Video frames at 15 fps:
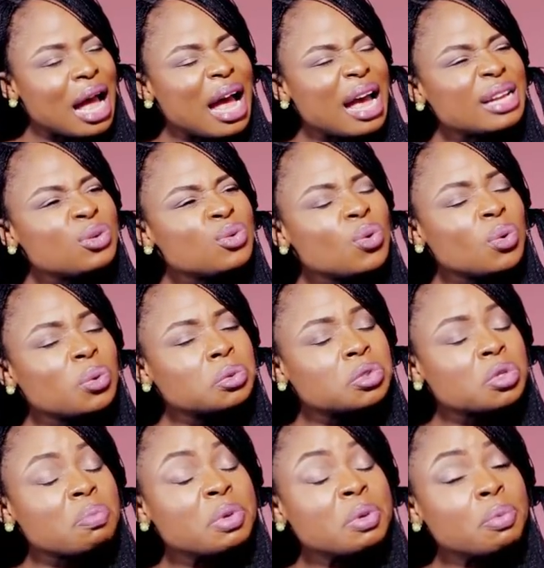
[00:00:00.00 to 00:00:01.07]
I know
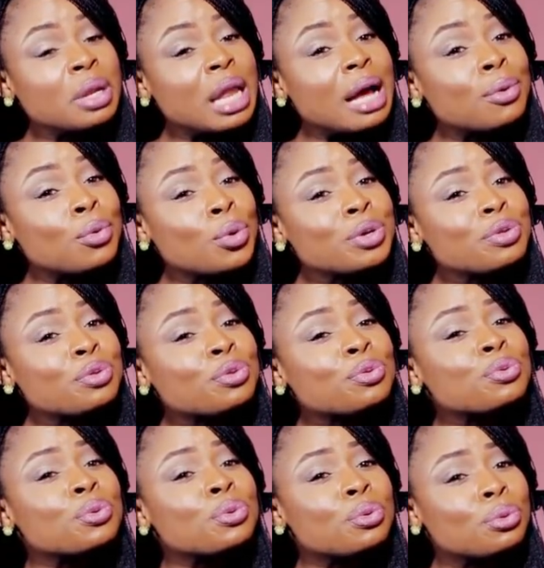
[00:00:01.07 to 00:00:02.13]
some people are going
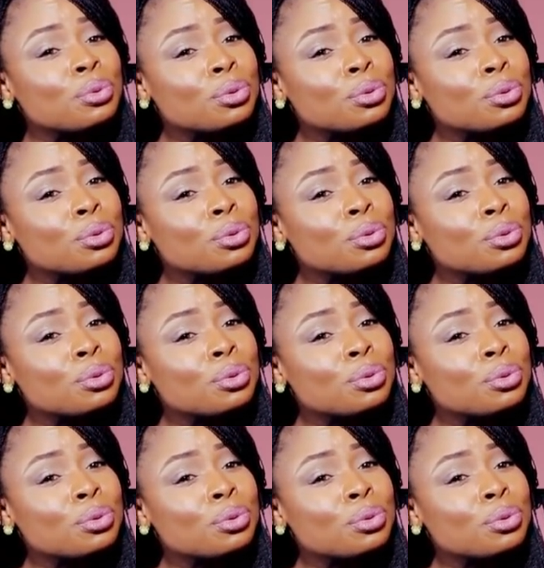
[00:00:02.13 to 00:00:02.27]
through